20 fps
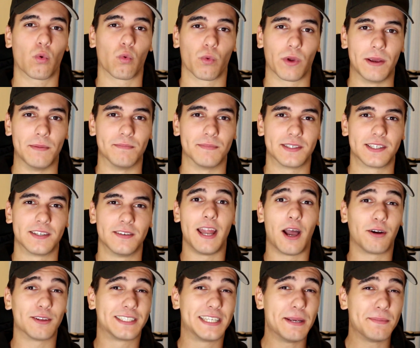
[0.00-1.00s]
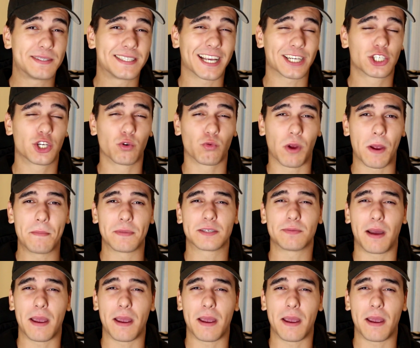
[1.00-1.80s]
rims. Now deep section rims